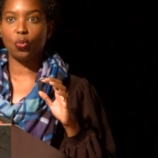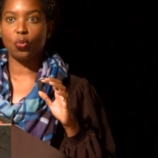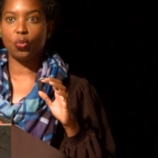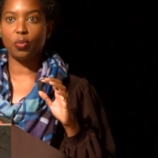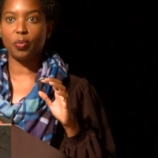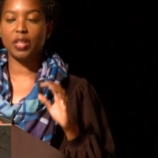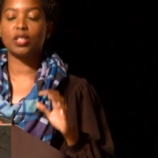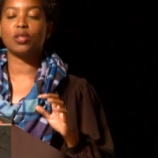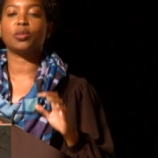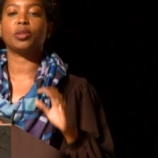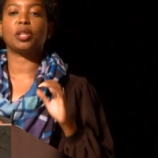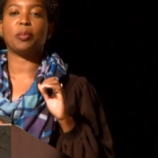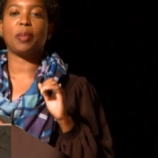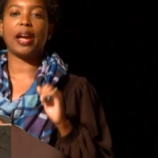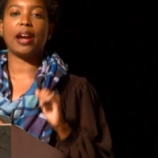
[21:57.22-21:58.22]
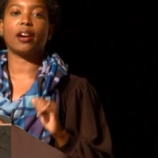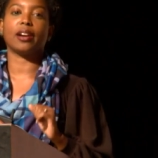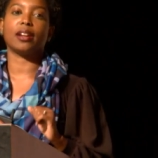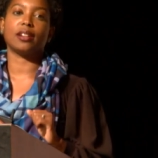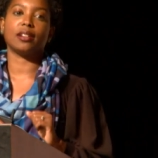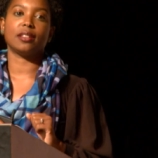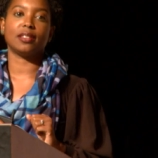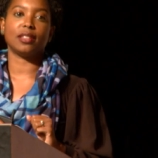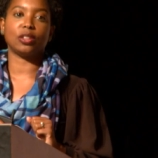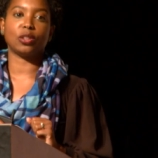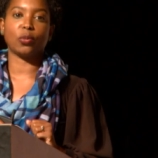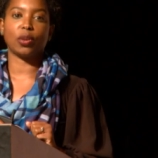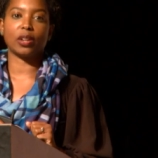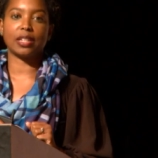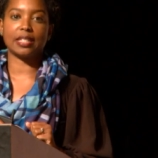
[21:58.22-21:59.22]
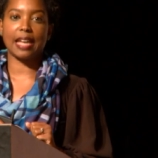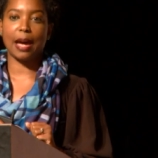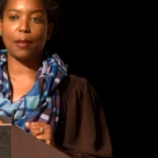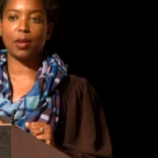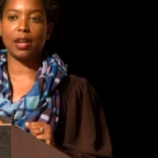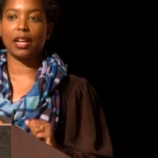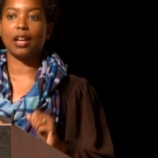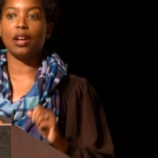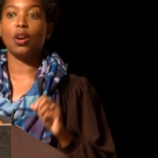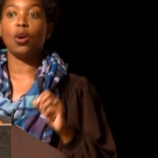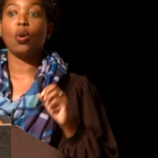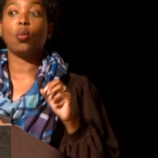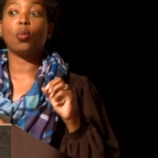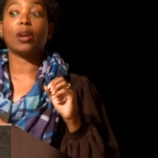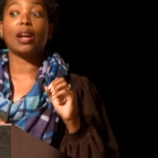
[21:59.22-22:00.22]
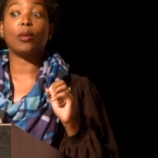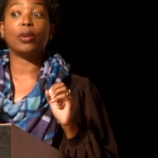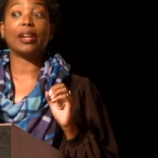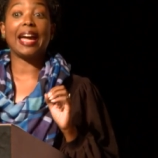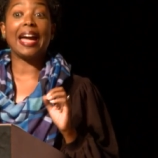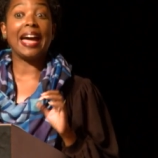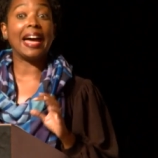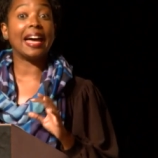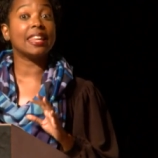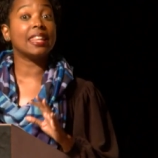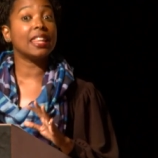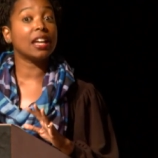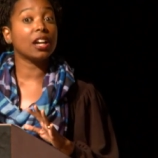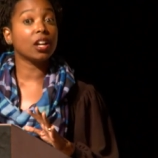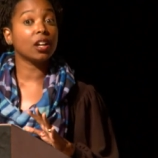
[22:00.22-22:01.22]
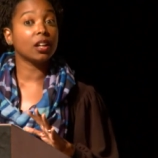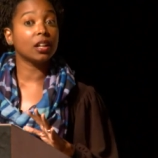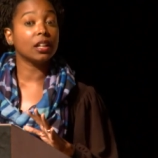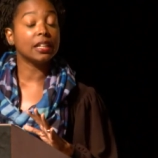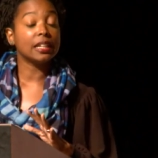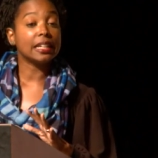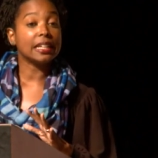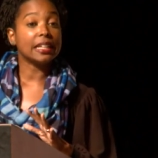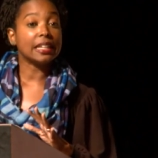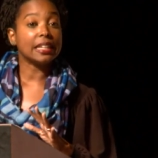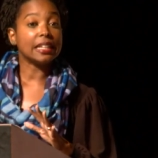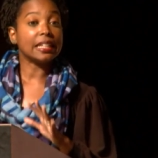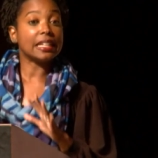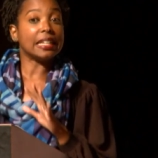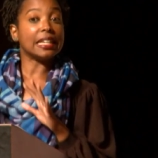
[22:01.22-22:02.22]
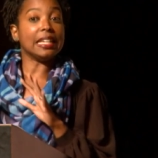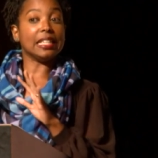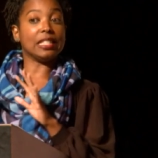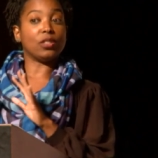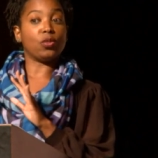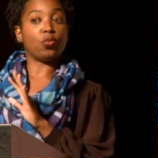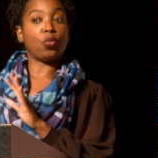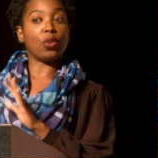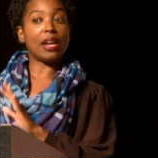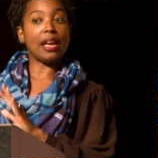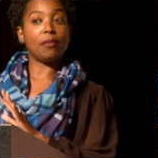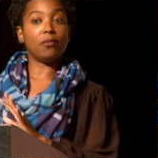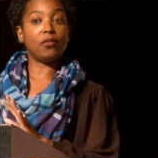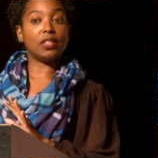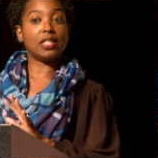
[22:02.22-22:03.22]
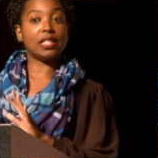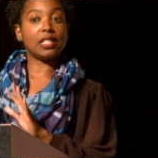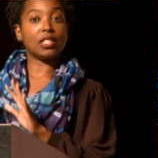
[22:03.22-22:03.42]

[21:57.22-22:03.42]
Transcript: makes it really apparent that the work is happening. What I would add there is re-emphasis